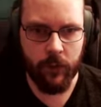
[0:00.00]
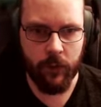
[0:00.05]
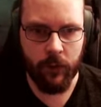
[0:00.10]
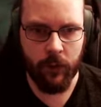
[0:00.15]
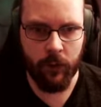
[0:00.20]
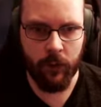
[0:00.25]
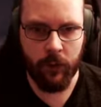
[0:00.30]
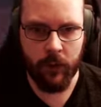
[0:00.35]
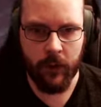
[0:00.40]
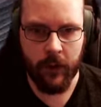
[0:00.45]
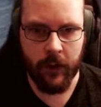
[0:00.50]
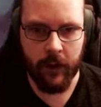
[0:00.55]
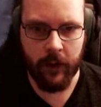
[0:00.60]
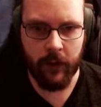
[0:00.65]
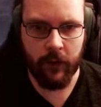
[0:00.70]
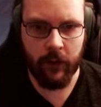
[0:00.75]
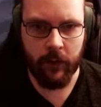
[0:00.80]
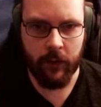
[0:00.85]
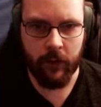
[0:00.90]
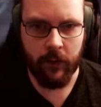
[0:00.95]
Oh, hang
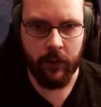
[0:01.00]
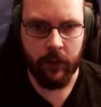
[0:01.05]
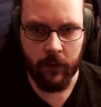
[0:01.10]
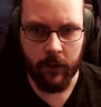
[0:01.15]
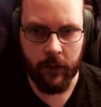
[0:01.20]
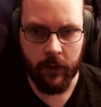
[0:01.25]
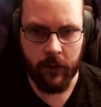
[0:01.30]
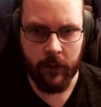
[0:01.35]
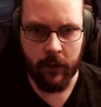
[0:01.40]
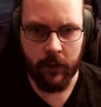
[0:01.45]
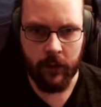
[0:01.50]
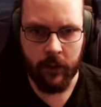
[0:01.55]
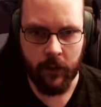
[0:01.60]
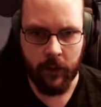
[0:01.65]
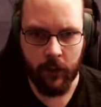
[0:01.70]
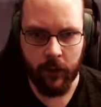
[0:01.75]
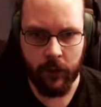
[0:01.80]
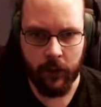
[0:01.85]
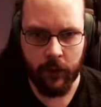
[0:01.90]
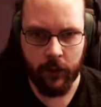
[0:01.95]
uh-huh, on, okay,
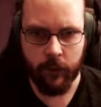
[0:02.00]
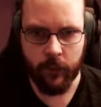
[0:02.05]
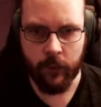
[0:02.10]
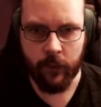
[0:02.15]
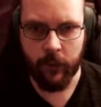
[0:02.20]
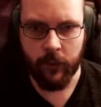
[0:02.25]
hollow.